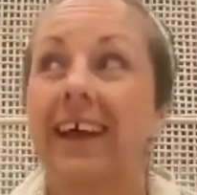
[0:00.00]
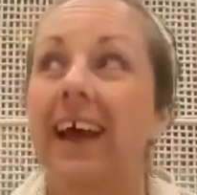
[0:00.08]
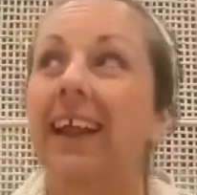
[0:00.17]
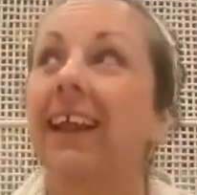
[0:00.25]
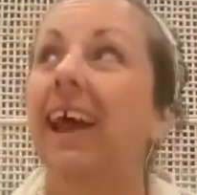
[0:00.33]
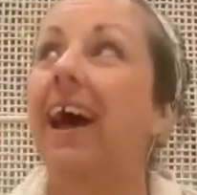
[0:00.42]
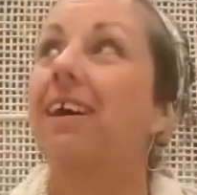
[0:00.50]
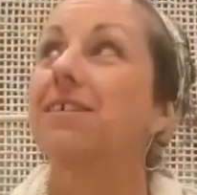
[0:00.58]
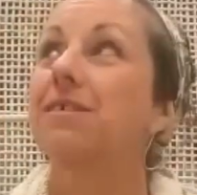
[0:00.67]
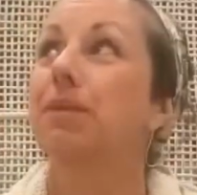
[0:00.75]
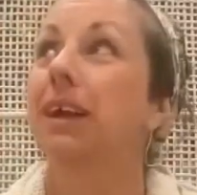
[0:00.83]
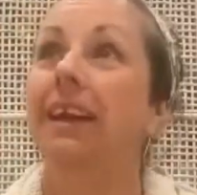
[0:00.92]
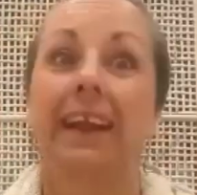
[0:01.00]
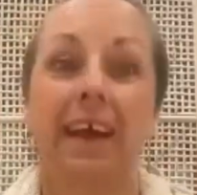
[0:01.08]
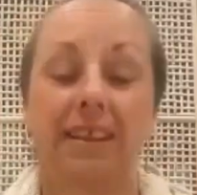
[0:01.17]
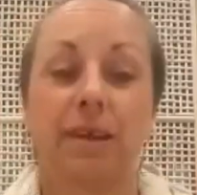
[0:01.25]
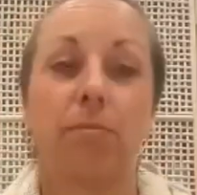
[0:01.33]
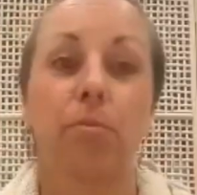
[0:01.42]
allows me to
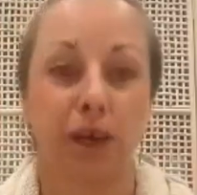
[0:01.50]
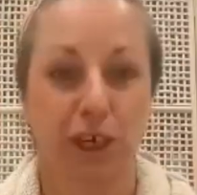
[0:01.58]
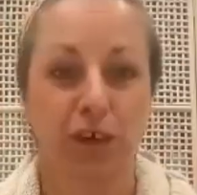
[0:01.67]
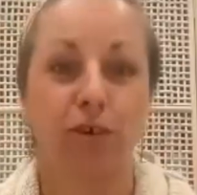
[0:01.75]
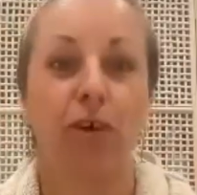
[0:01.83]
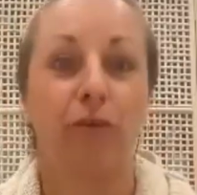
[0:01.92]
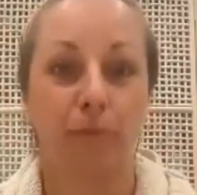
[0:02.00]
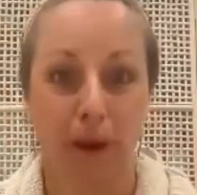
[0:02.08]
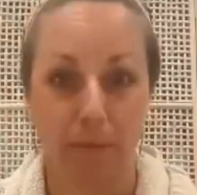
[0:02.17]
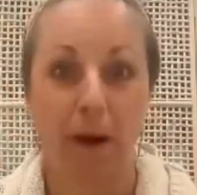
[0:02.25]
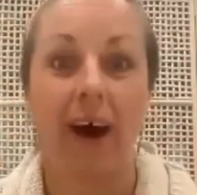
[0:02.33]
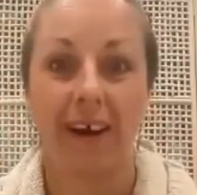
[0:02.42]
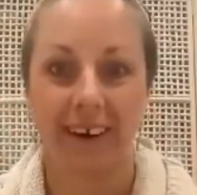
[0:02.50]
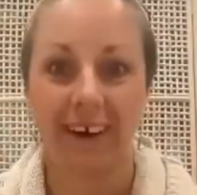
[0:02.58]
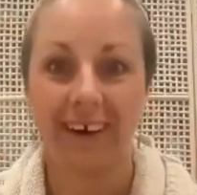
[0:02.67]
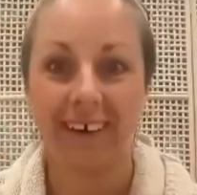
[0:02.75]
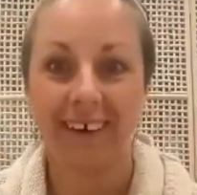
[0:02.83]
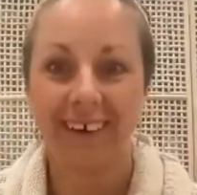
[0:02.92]
let the pressure off my partner,